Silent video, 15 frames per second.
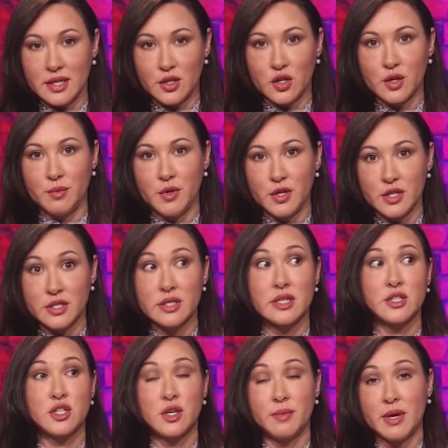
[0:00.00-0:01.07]
in your community is
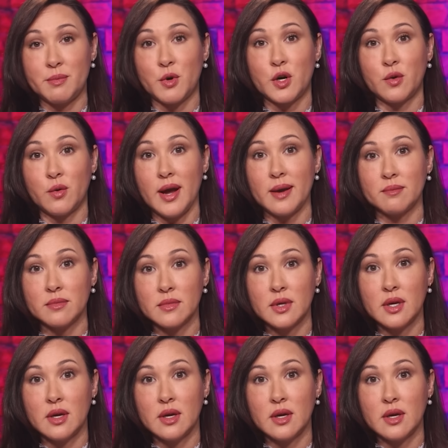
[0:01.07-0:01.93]
because you commit more crime.